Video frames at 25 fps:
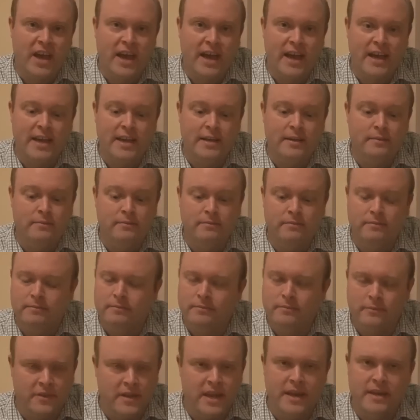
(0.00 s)
a
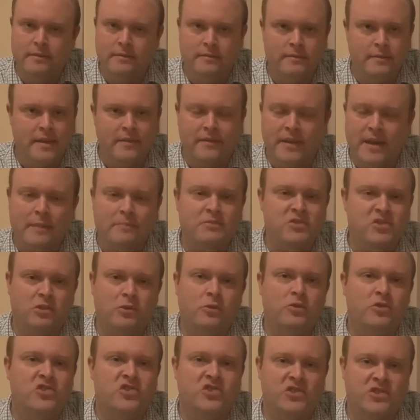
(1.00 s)
then the
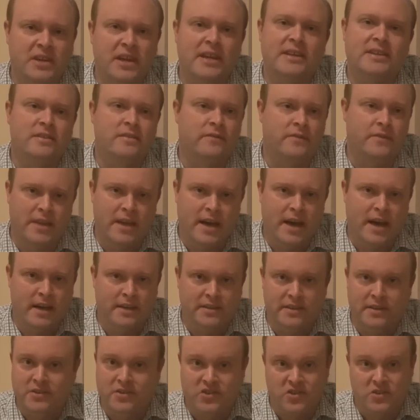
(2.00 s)
absolute state of the
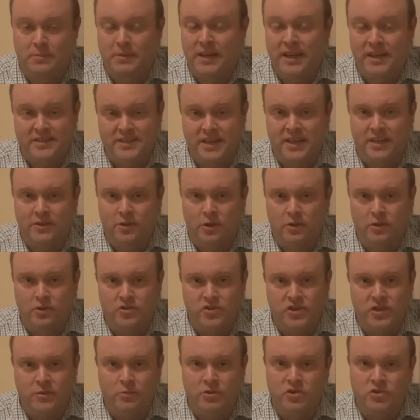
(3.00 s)
art in display
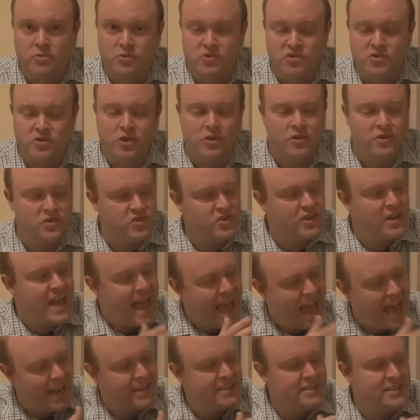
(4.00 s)
technology, which was known as an
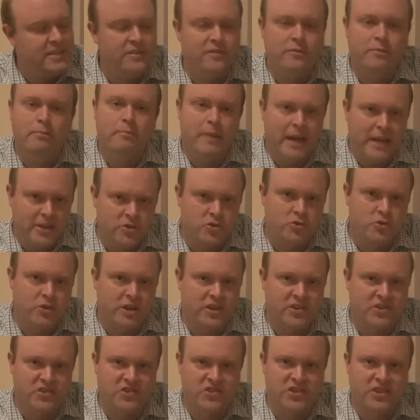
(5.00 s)
active
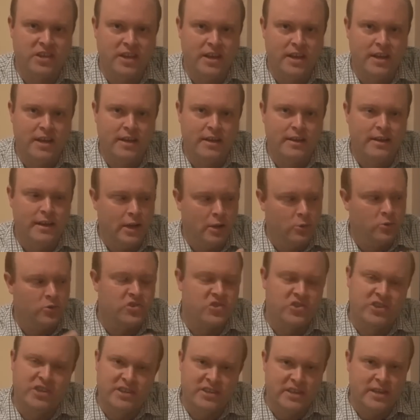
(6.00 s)
matrix
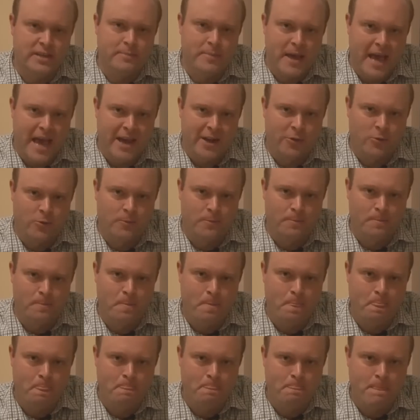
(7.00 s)
LCD panel.
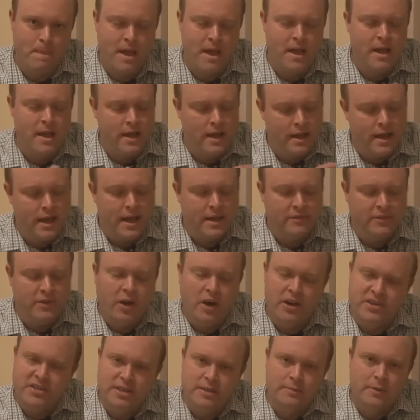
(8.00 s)
And the
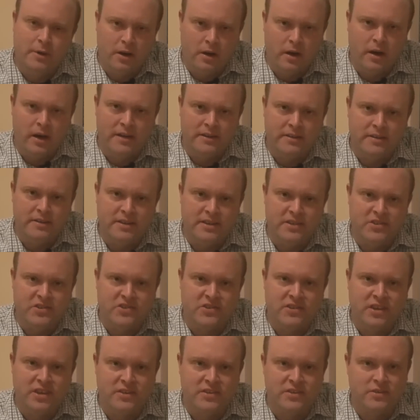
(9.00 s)
idea behind it is
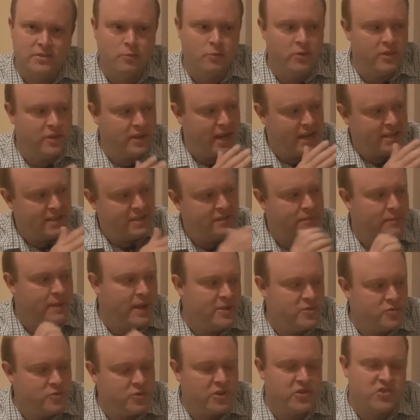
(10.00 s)
that with an active
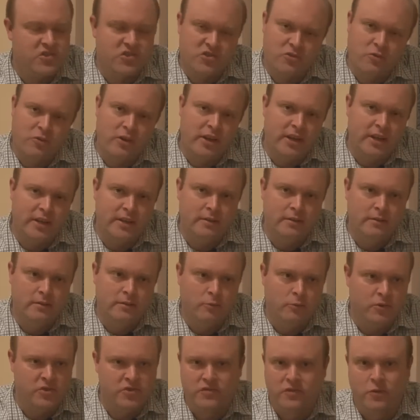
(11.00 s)
matrix screen,
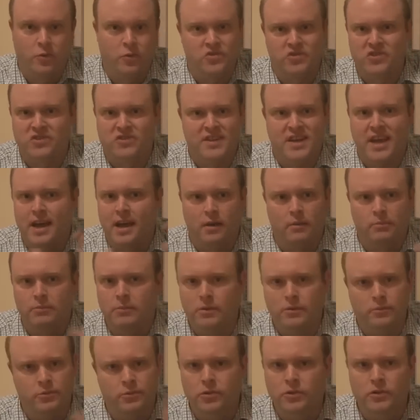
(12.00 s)
which of course is now
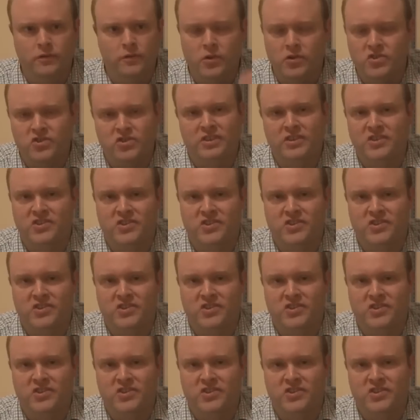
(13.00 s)
universally